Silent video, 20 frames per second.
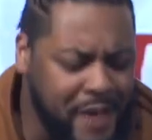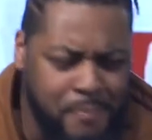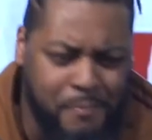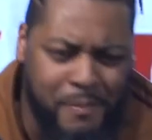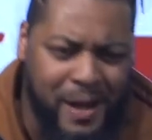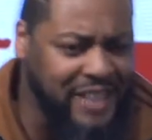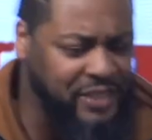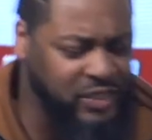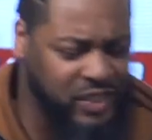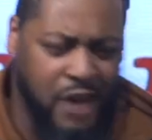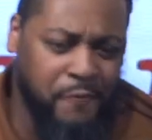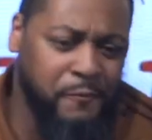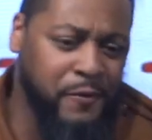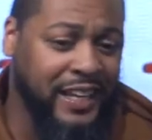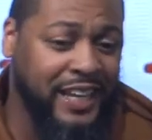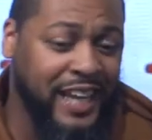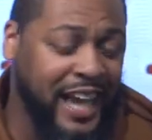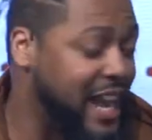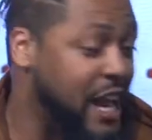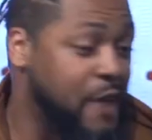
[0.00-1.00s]
myself
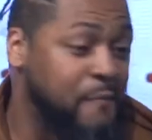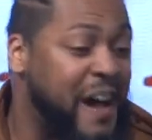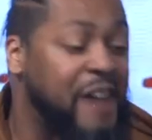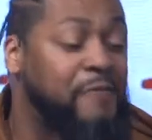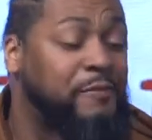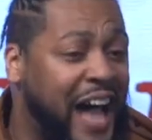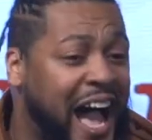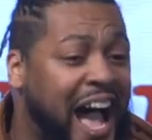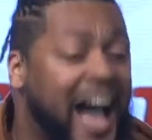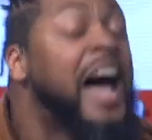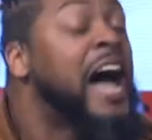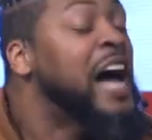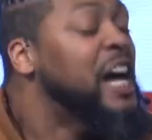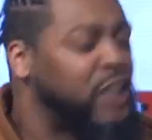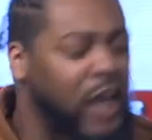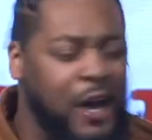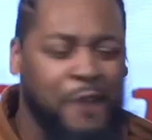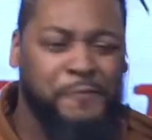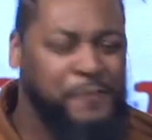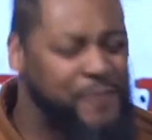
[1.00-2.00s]
again, if I've got
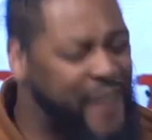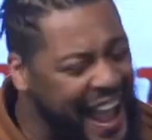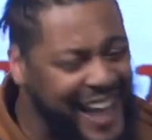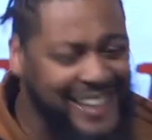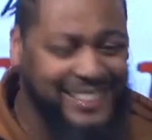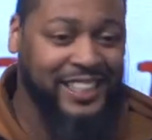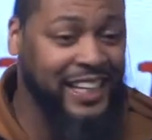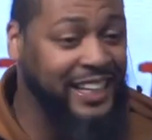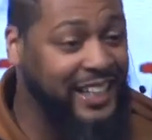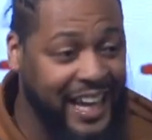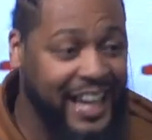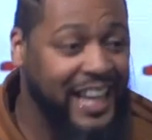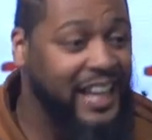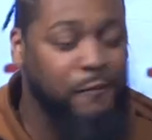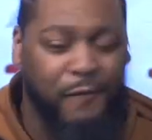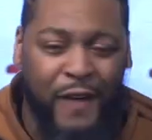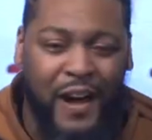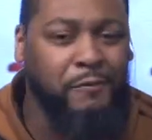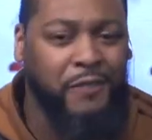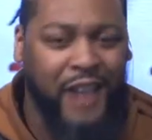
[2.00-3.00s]
to fast again, if
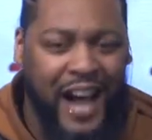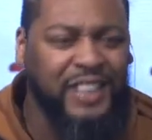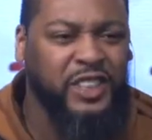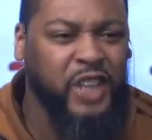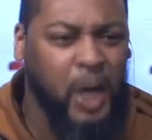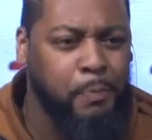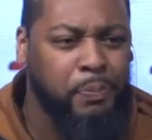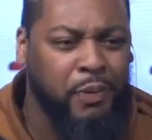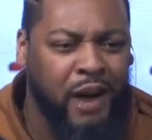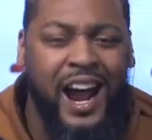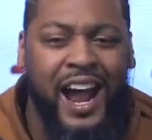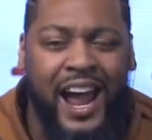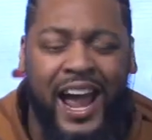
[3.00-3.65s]
I've got to pray